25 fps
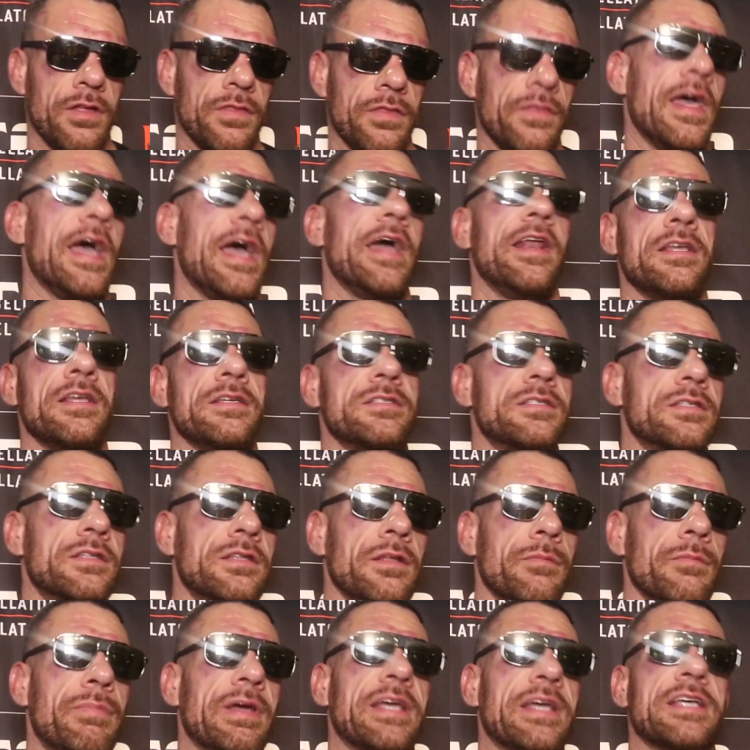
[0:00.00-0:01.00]
that is
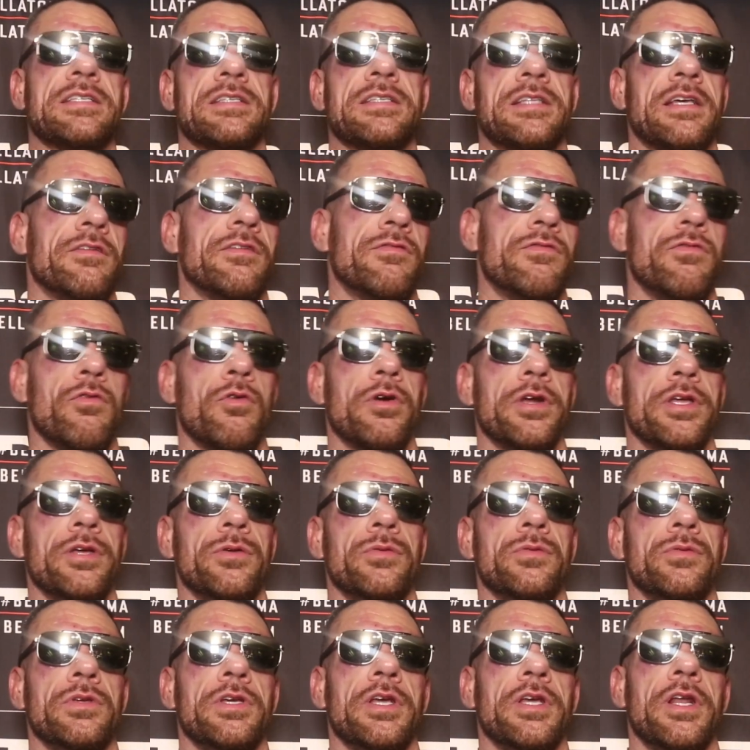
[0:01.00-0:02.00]
the biggest thing for
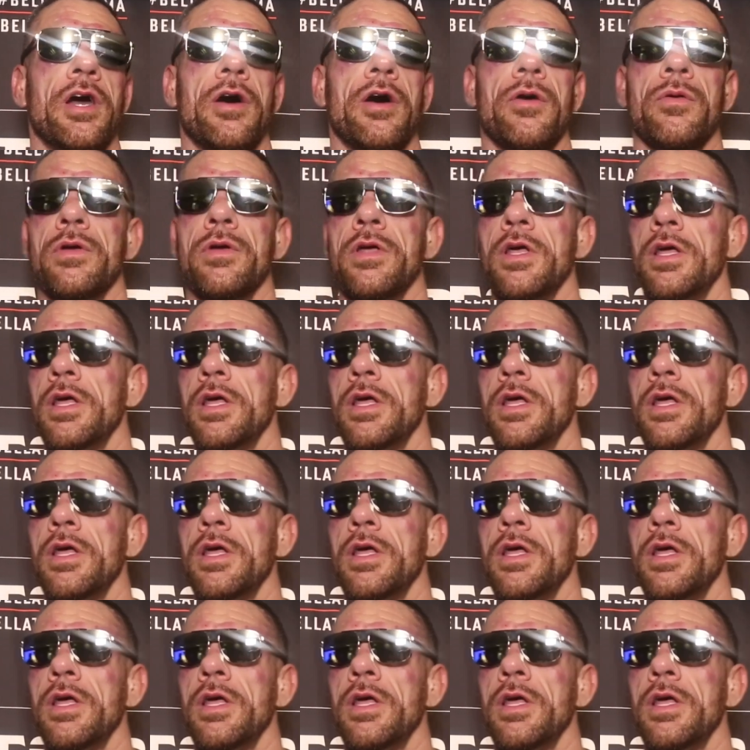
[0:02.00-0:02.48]
you, you know?